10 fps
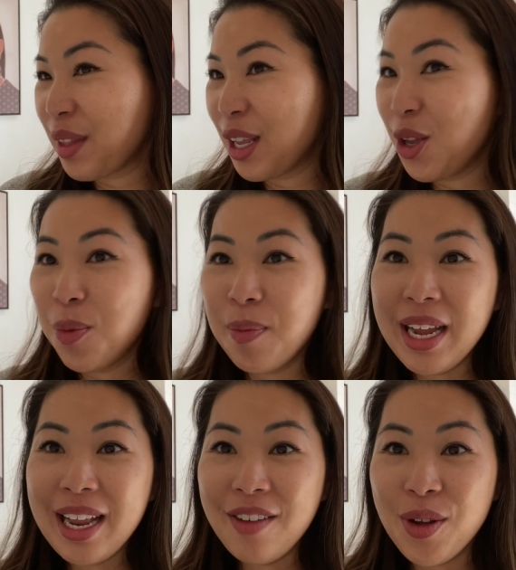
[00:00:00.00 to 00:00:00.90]
You
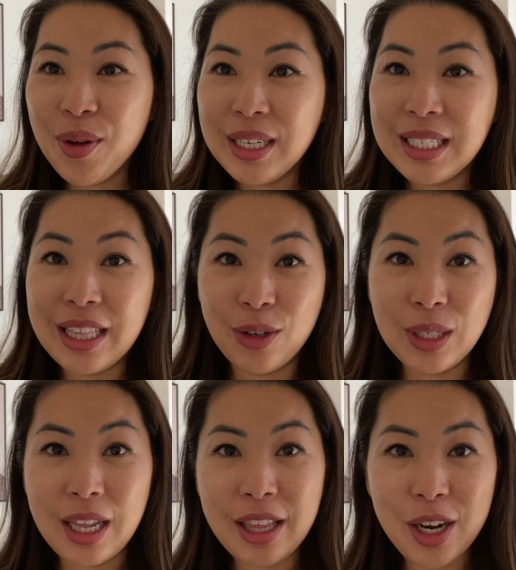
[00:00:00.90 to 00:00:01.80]
might have noticed there's
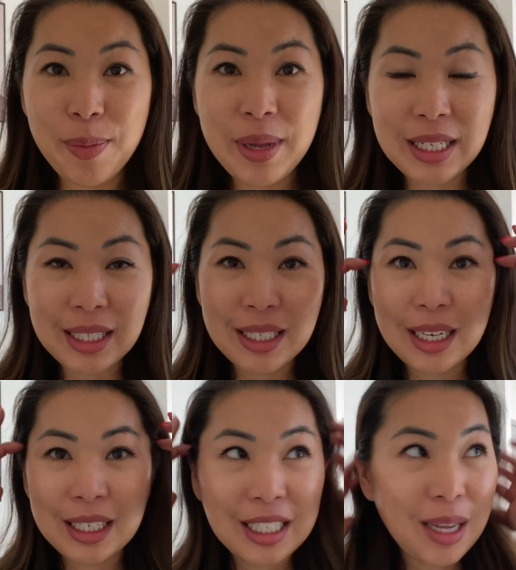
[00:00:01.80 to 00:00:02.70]
a little bit
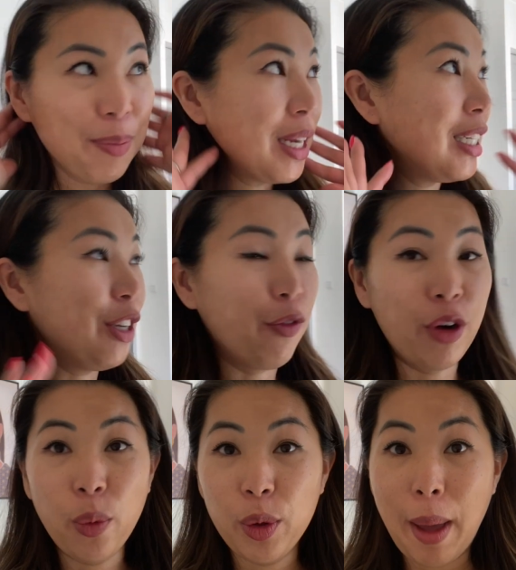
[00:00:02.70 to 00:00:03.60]
something
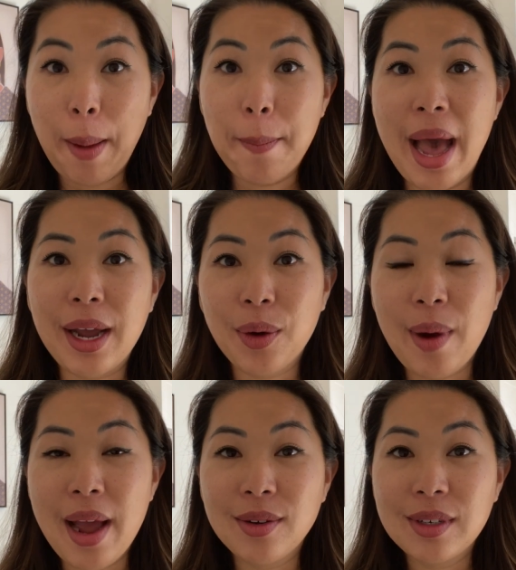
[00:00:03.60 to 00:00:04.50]
different with my
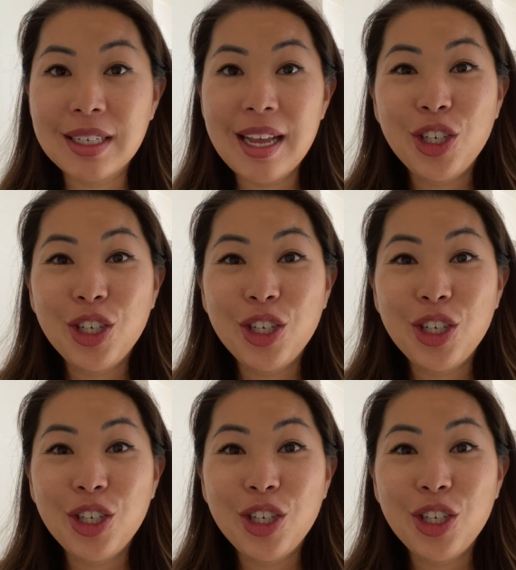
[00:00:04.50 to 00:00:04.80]
background.